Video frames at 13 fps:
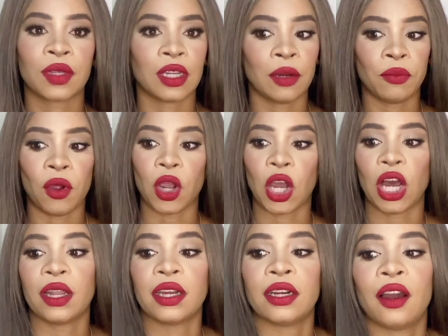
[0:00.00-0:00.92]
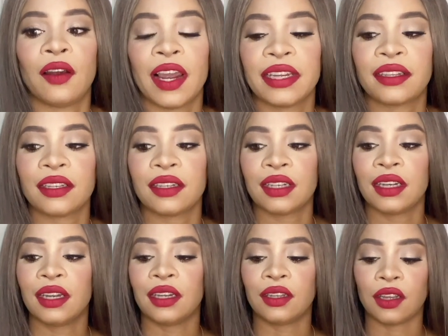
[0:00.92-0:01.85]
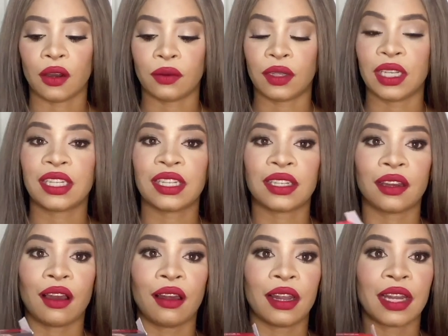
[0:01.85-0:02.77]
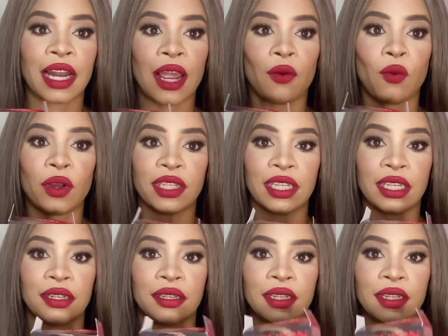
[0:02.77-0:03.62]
a brown color. All right, now this is the color that I wanted.